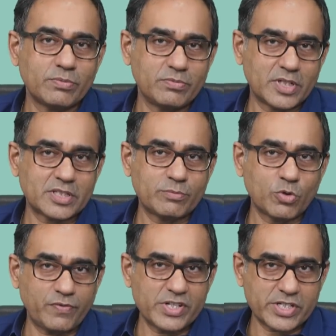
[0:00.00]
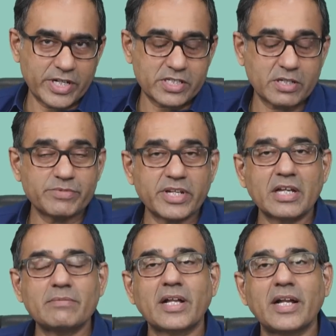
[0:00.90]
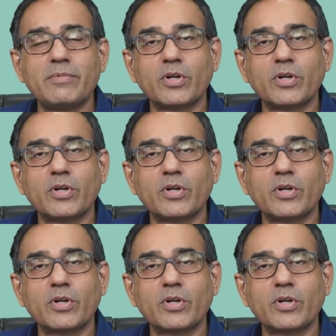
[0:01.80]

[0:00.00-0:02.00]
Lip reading: because it's more of a state subject, am I right?